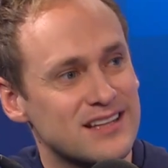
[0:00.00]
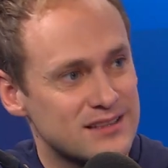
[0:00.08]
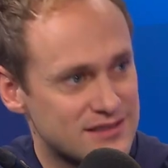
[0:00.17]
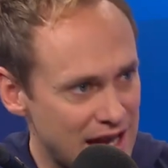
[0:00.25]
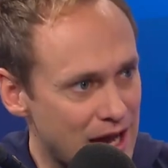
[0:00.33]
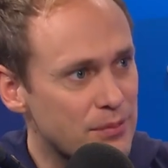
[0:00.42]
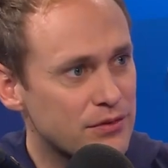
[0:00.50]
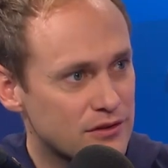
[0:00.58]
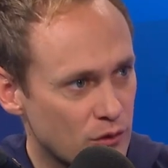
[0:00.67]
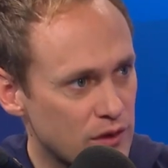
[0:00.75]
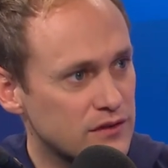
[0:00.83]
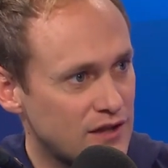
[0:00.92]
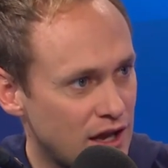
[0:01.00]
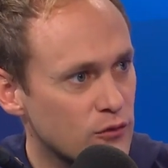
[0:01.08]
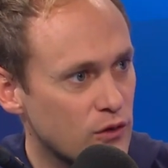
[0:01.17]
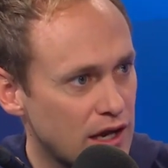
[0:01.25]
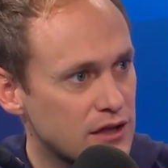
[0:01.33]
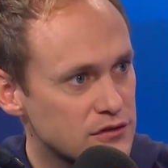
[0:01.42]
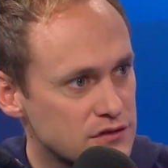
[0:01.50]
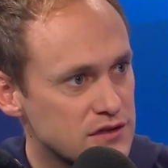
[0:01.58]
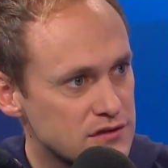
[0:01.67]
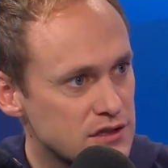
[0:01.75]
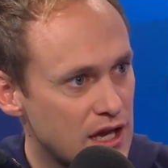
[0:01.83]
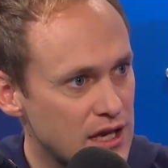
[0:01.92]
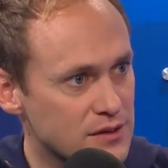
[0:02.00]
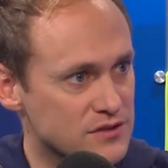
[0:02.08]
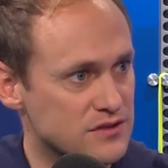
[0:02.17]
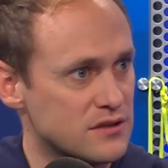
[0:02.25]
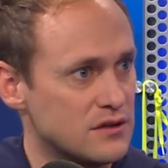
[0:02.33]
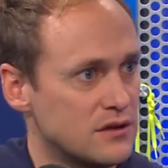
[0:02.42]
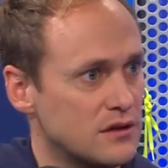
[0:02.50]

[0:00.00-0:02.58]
the depth to win ten regular season games?